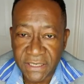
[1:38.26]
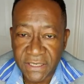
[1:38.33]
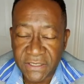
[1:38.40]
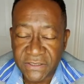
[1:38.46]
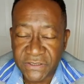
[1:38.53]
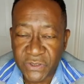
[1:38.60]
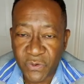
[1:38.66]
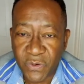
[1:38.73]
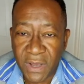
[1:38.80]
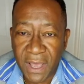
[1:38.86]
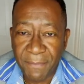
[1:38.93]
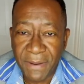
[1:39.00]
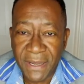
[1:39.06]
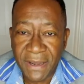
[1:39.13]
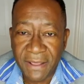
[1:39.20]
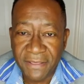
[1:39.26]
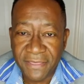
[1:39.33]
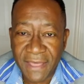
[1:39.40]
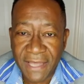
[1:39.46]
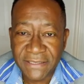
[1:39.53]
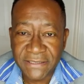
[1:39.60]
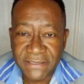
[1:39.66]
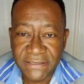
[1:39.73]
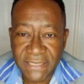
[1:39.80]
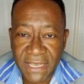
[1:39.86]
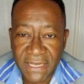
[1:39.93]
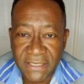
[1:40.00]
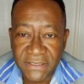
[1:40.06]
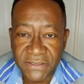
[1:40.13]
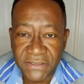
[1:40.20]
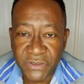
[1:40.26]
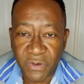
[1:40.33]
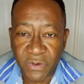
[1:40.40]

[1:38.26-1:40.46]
So, I mean, that tells you,